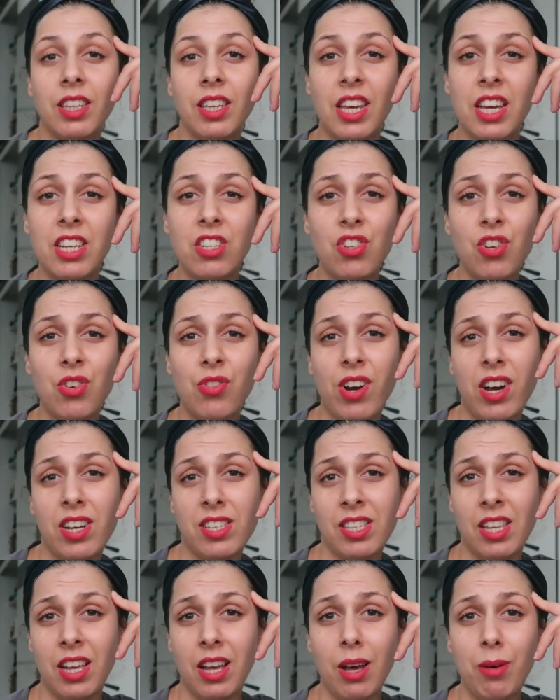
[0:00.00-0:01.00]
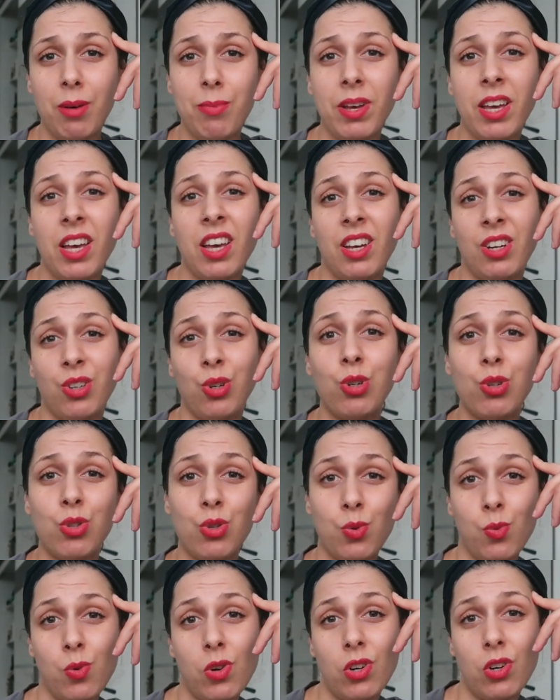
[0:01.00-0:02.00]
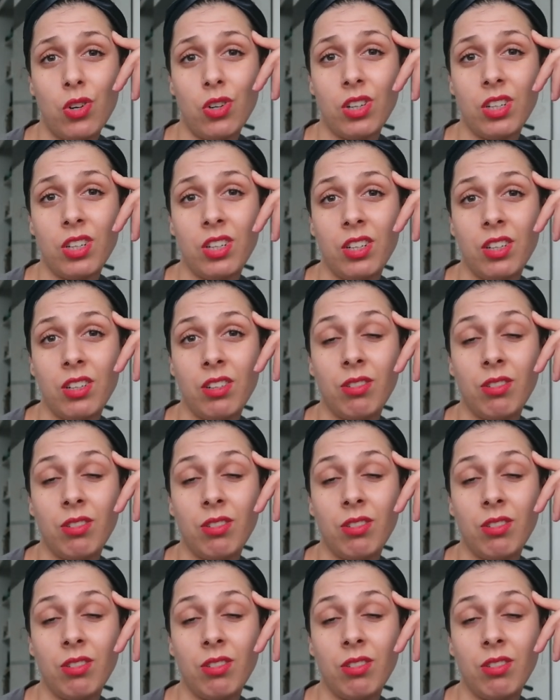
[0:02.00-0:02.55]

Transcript: get your ass up and go to work